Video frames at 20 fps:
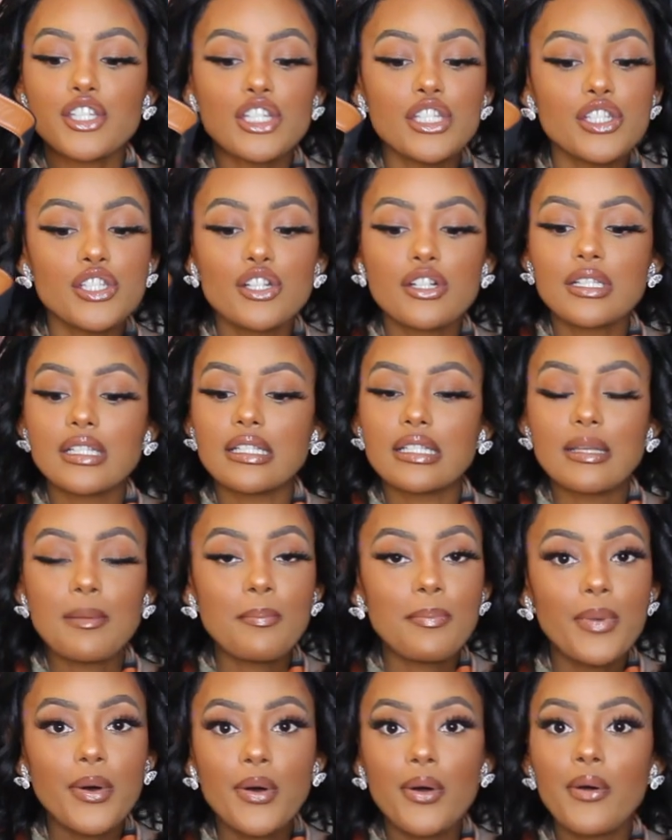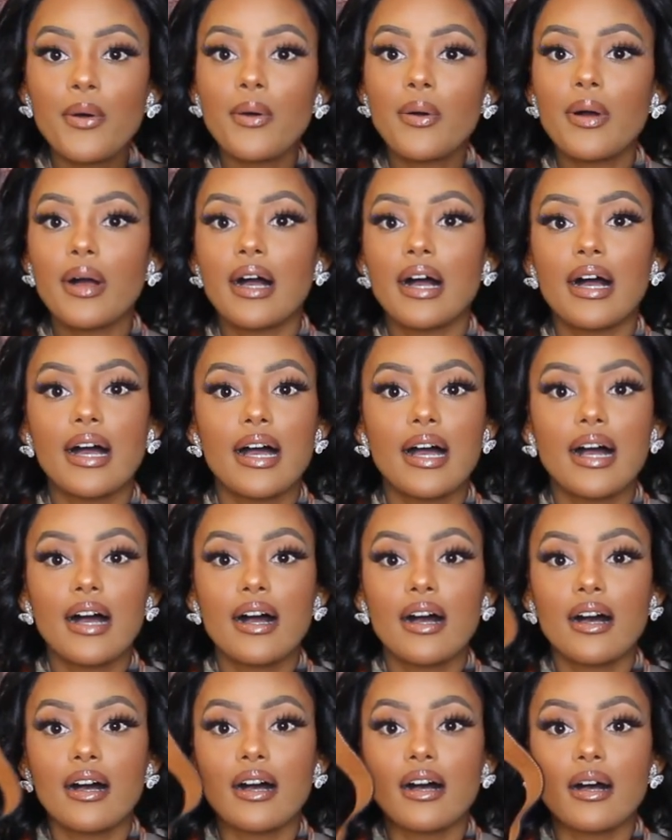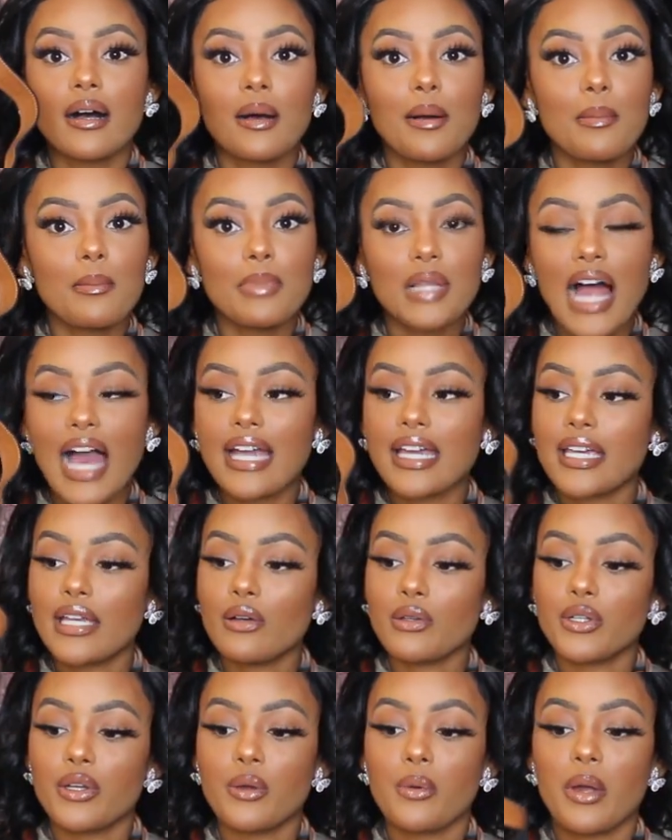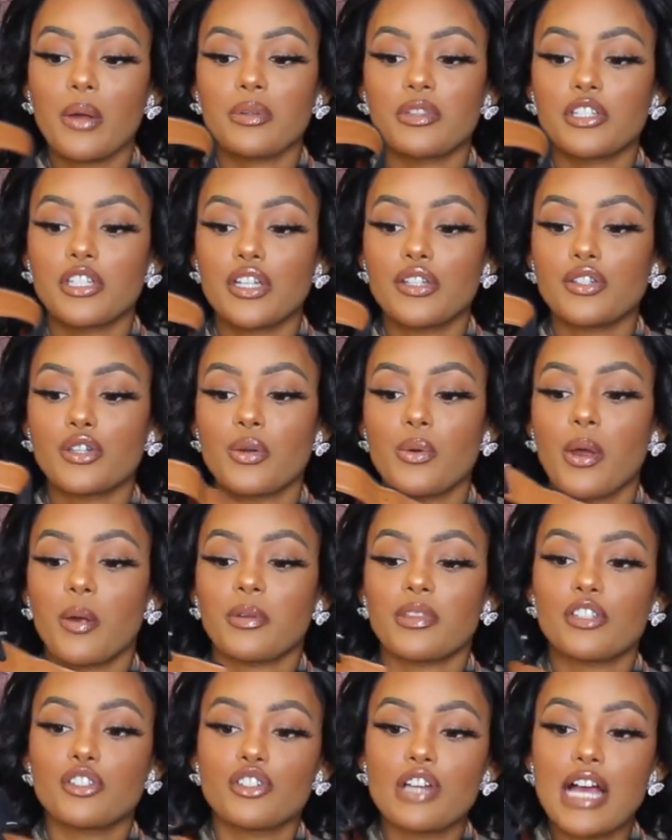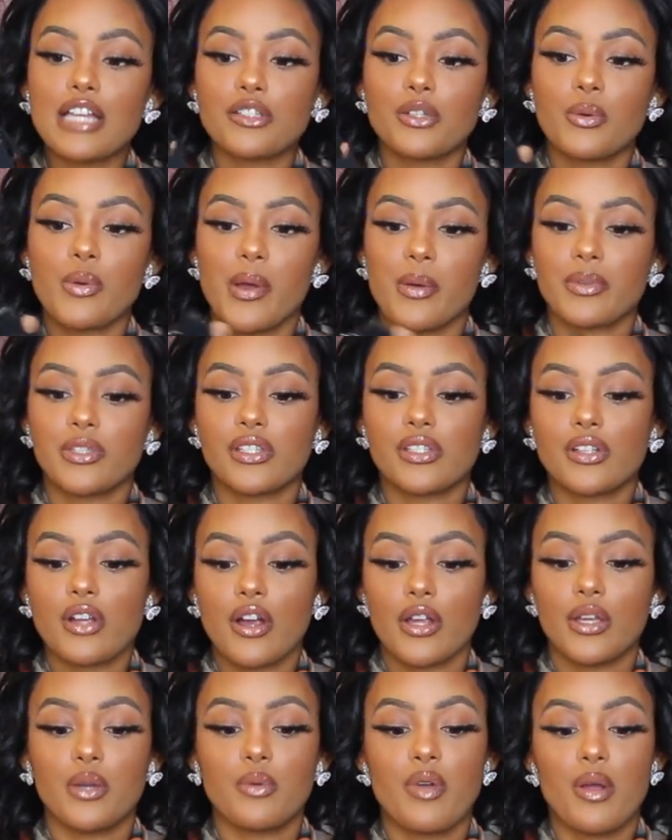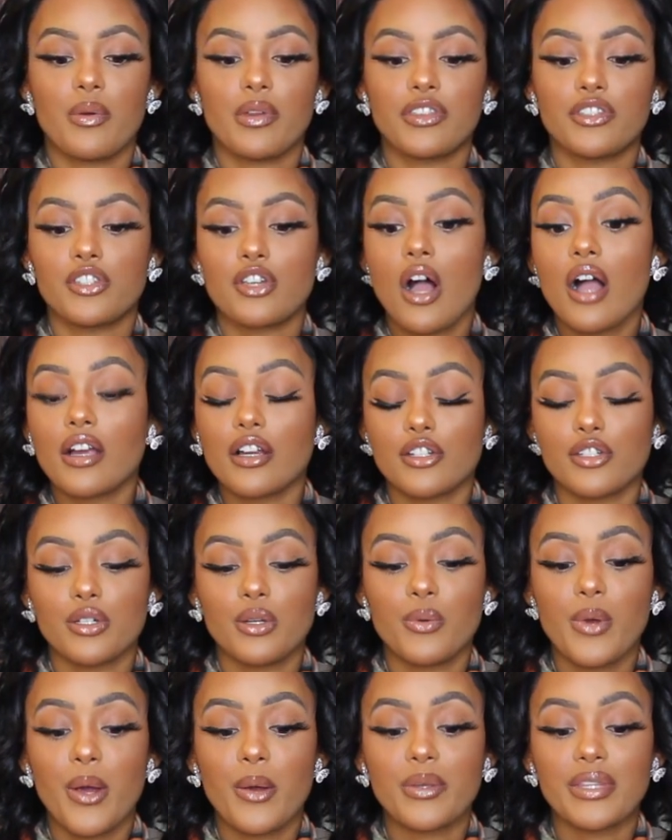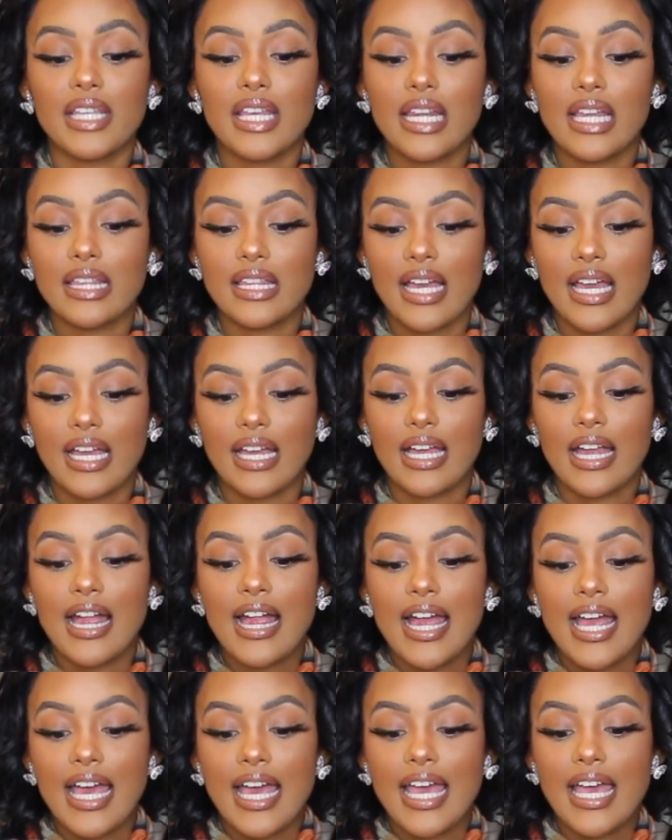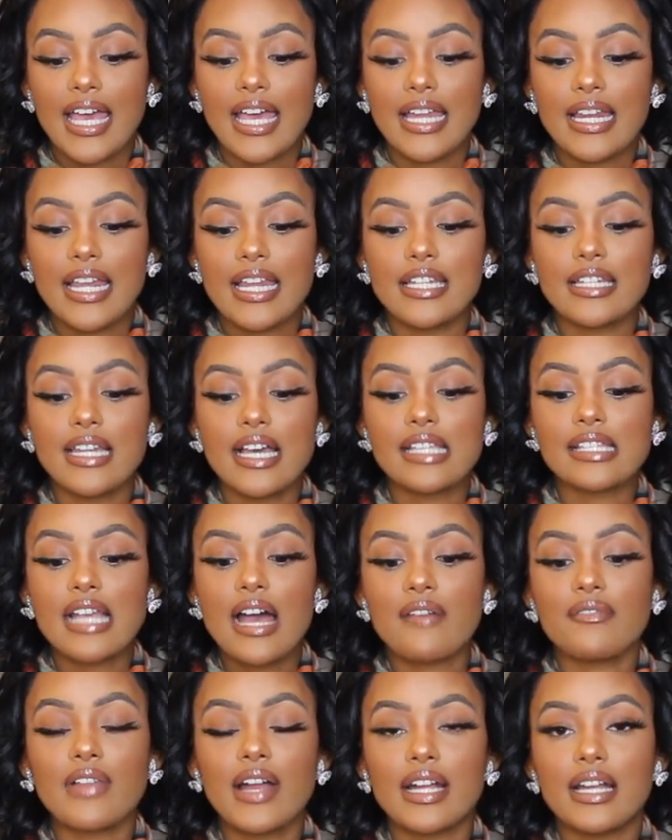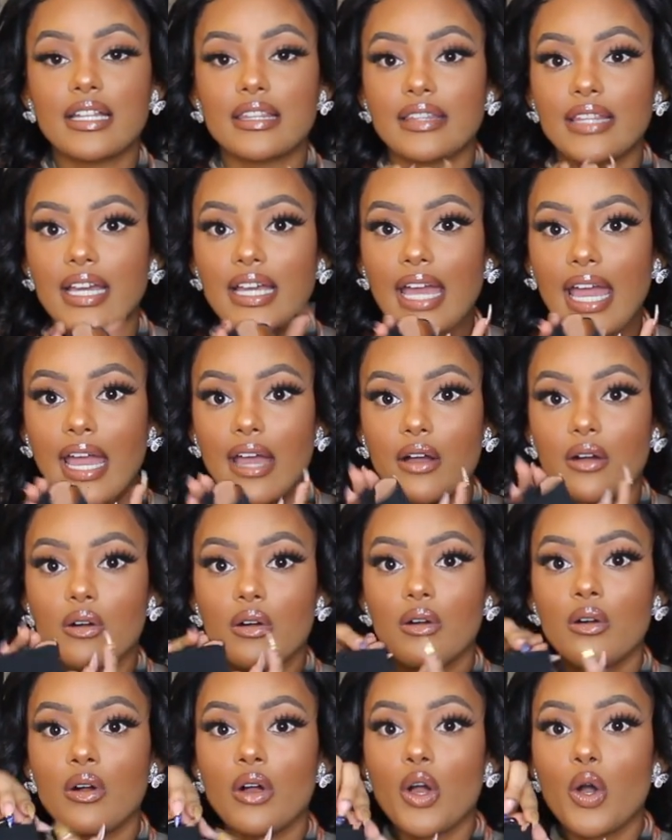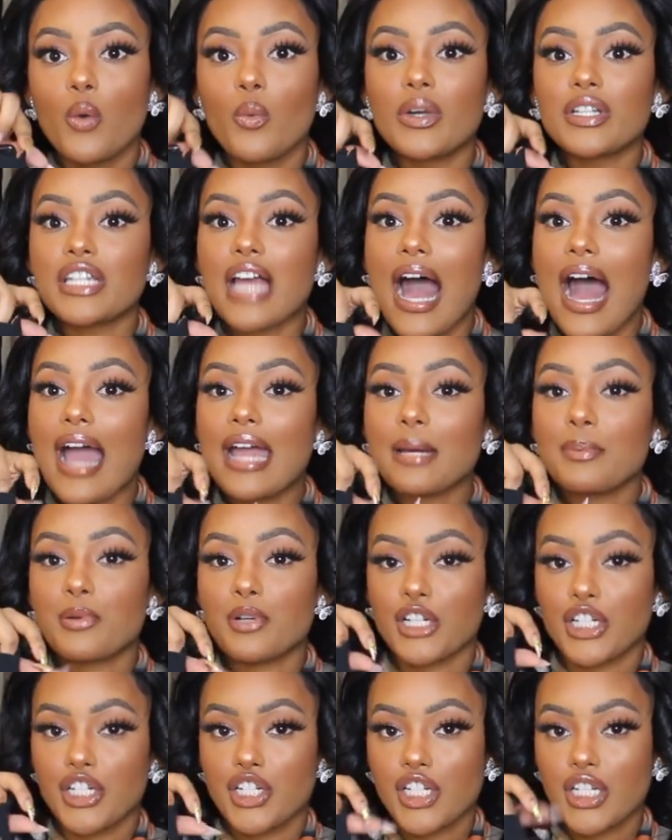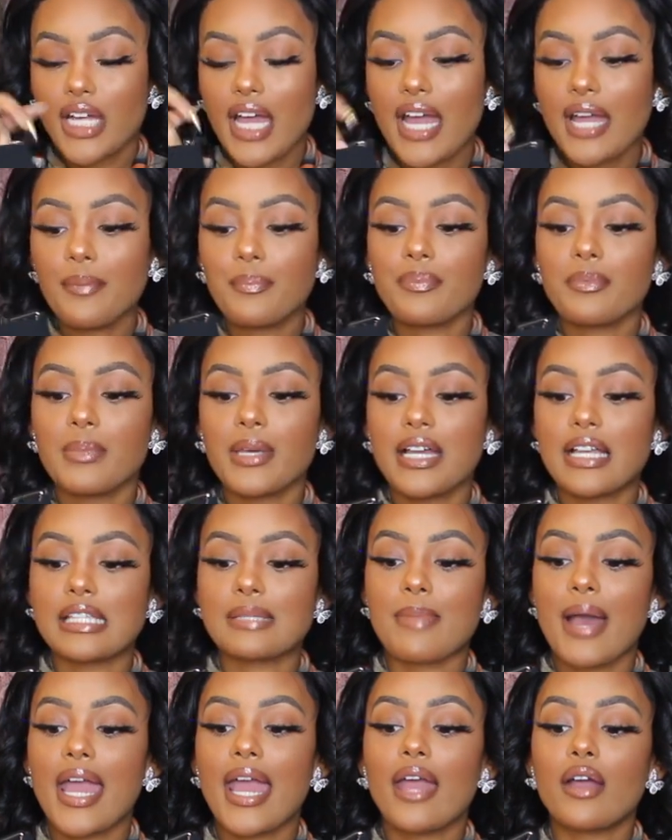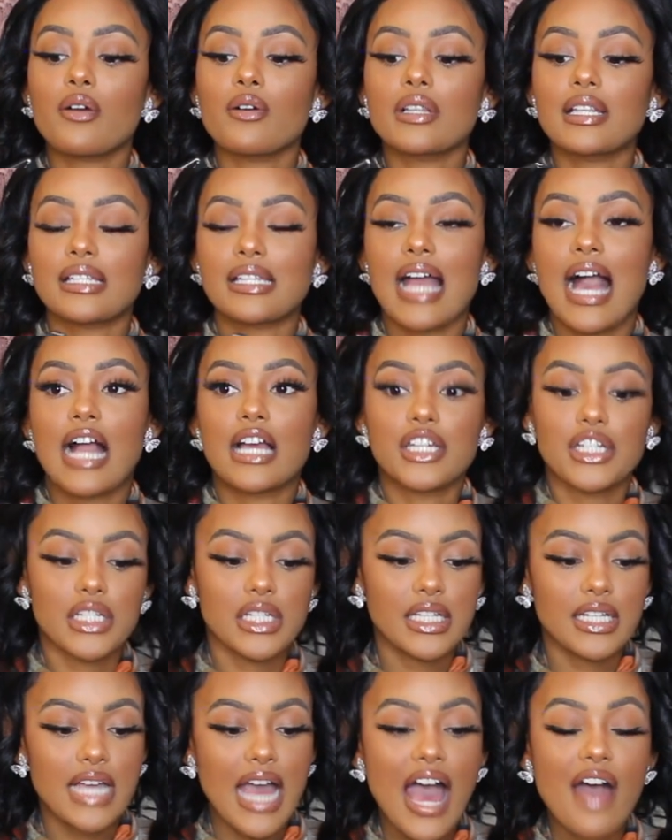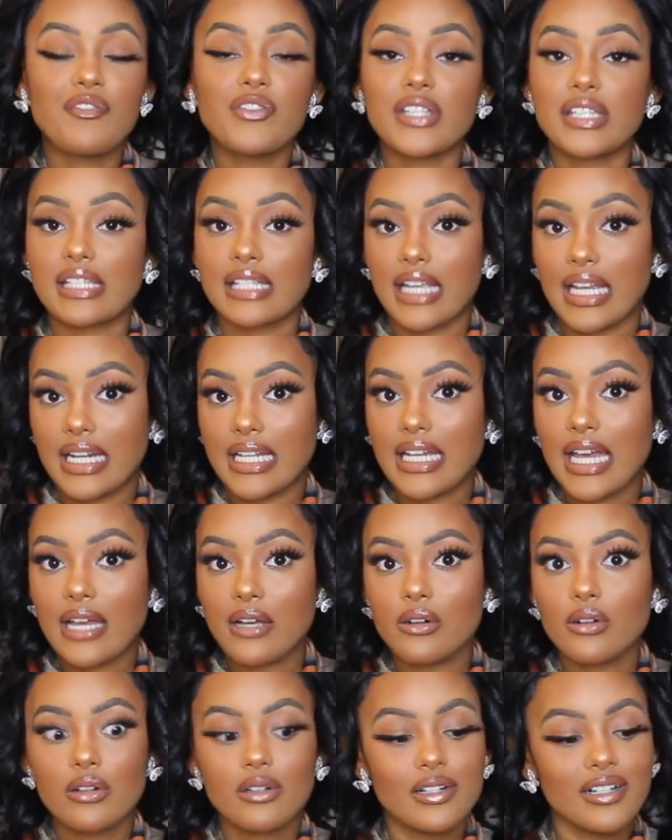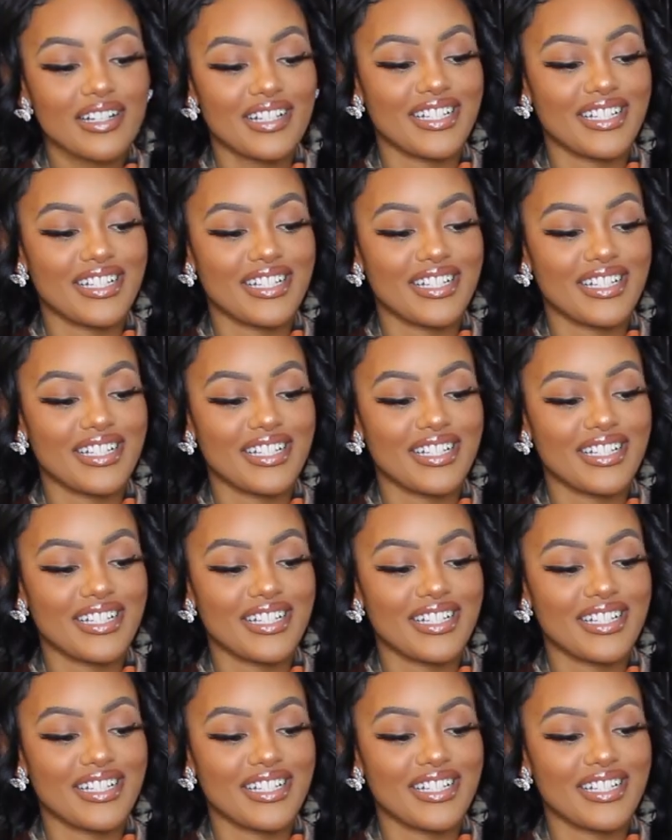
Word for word: it's just your simple black heel. You can wear with jeans, you can wear with a dress, you can wear with a skirt, you can wear with joggers, you can wear with anything. And it does have like a thick ankle, which I appreciate because my ankle is actually, I have a skinny ankle.